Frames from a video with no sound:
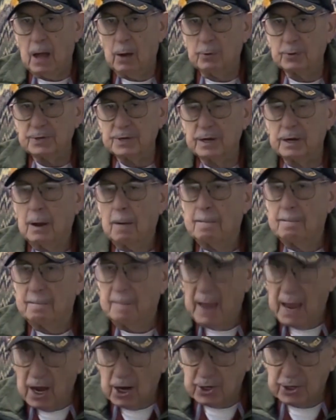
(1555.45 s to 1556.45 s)
was in a
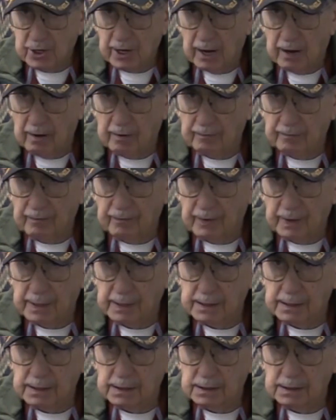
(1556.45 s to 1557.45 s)
MASH
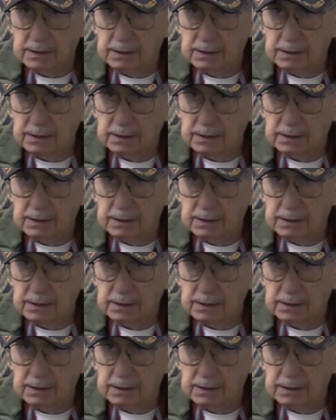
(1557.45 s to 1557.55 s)
outfit.